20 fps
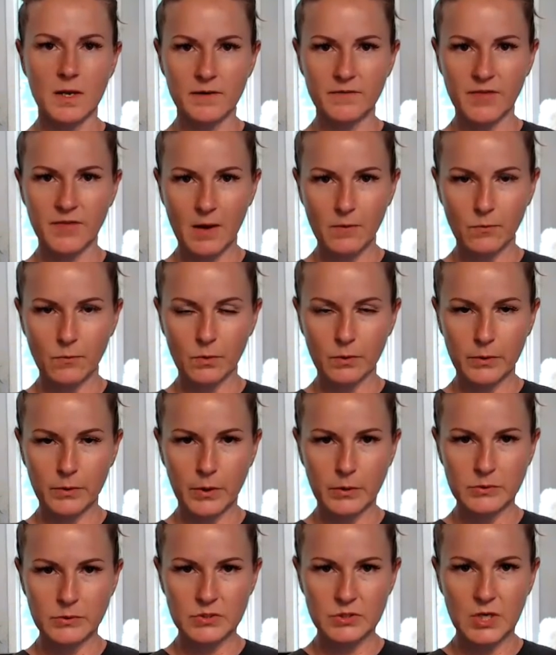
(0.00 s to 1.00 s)
of that roller
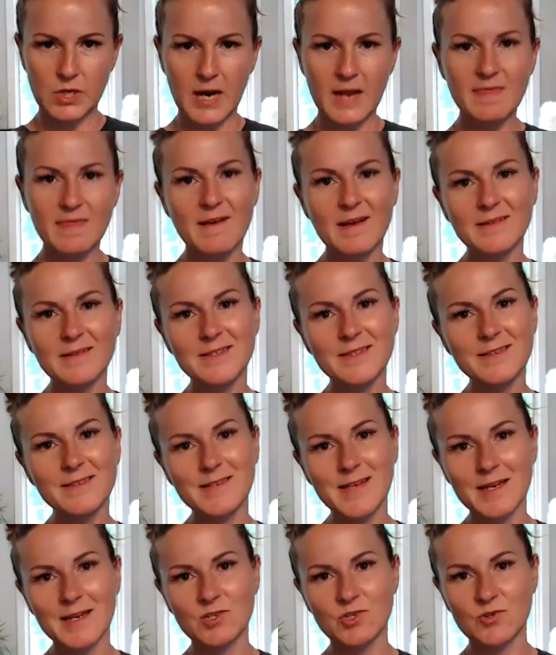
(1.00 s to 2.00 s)
coaster, and that's the
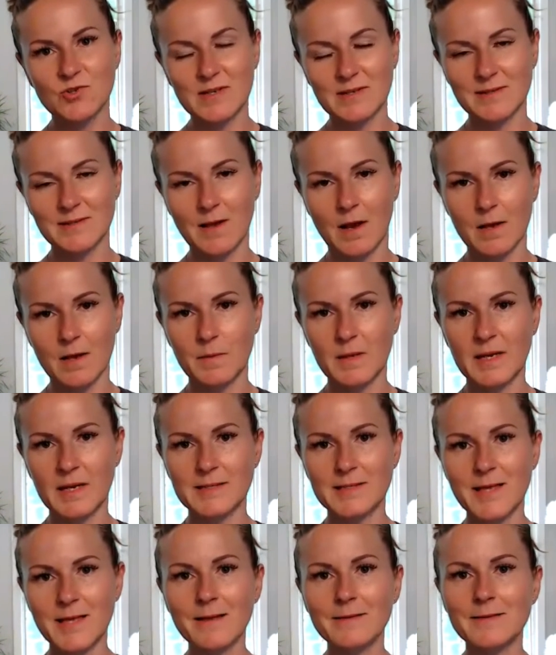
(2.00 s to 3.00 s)
dangerous side because
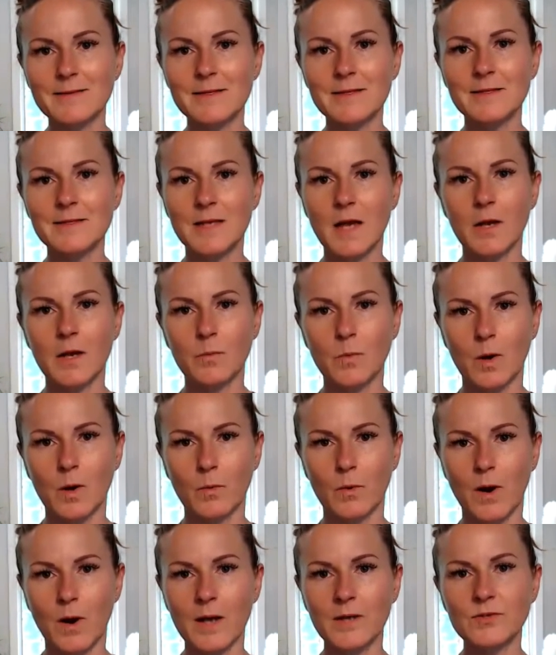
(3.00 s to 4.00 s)
that's the side where
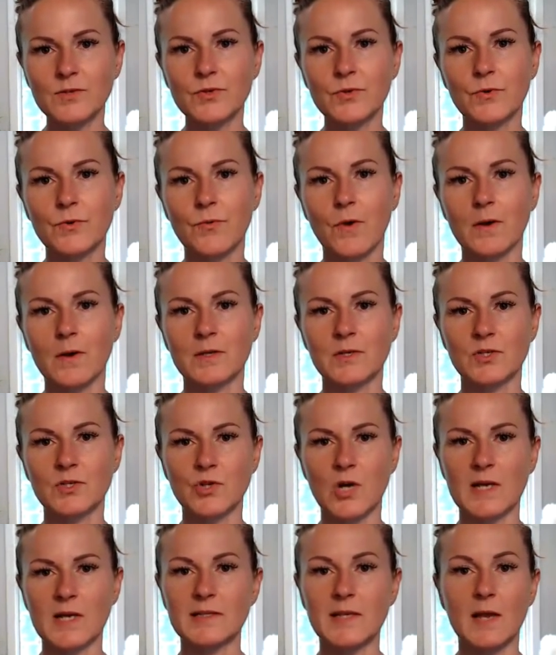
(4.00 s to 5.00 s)
we're under the chronic
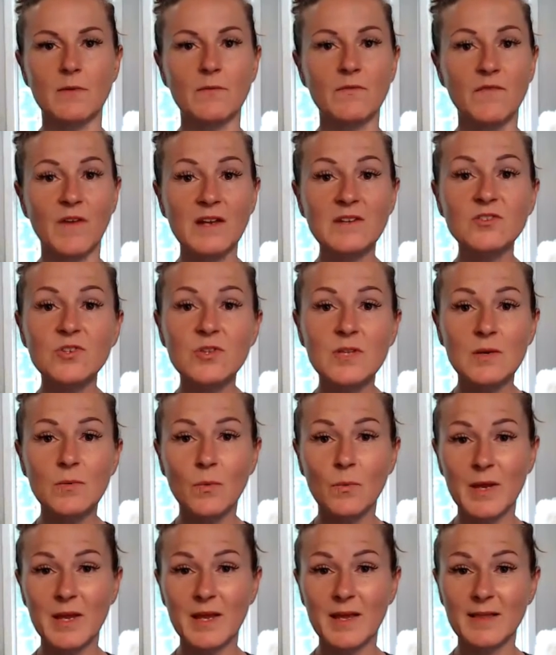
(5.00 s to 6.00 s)
stress, and eventually when
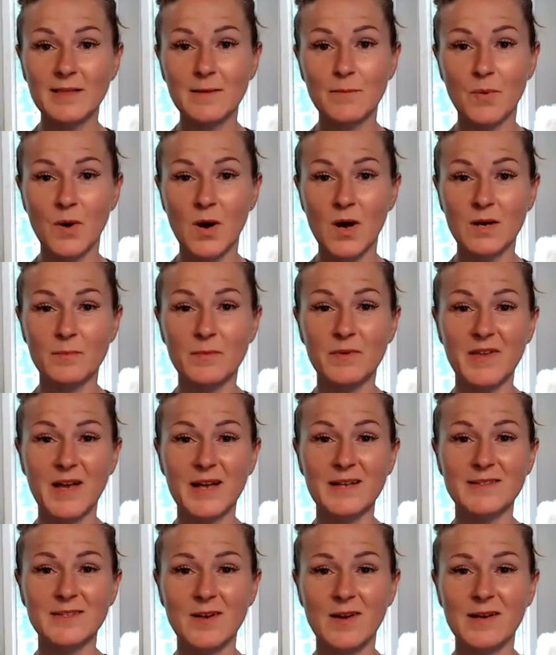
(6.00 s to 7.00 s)
we hit the bottom of
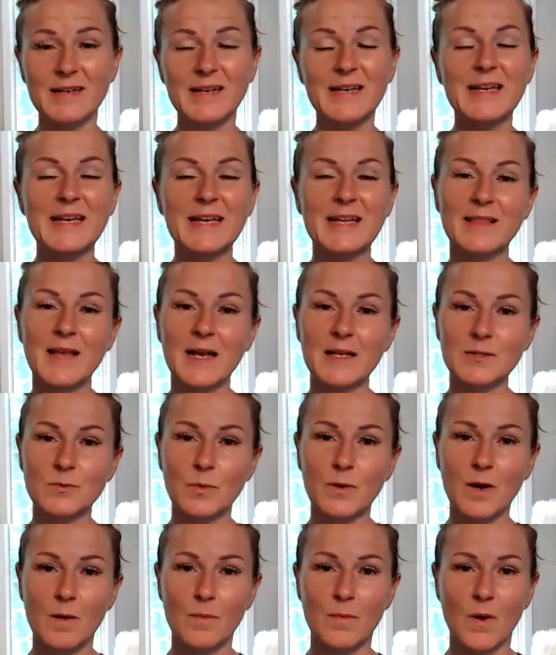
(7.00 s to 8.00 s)
that side, that's
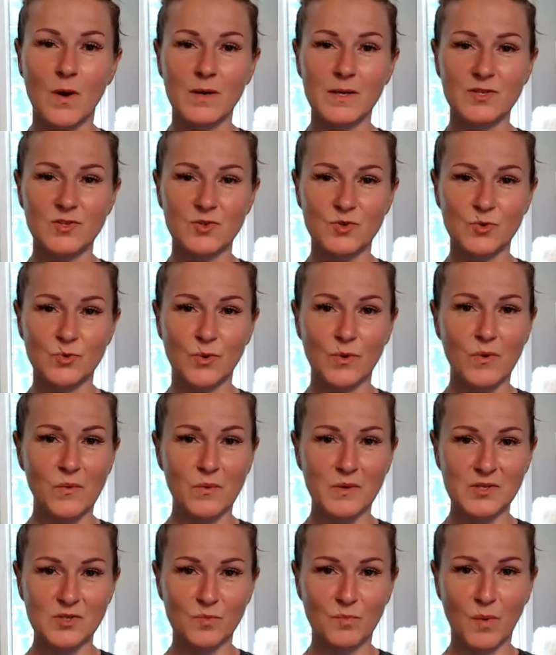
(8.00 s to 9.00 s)
when our bodies truly go
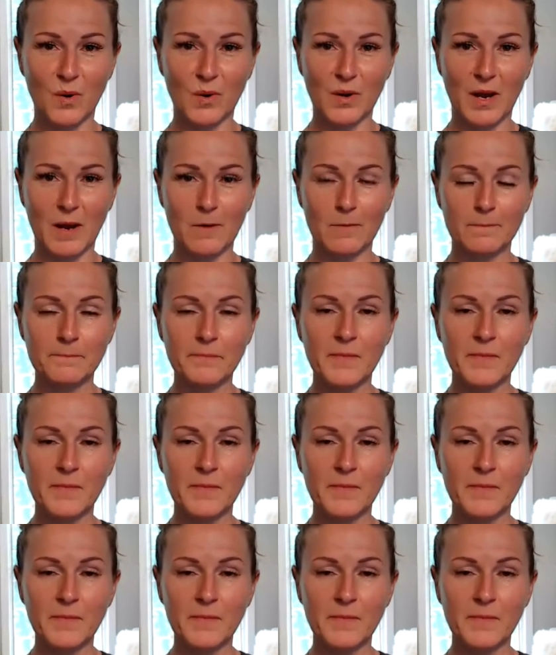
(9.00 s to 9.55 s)
into burnout.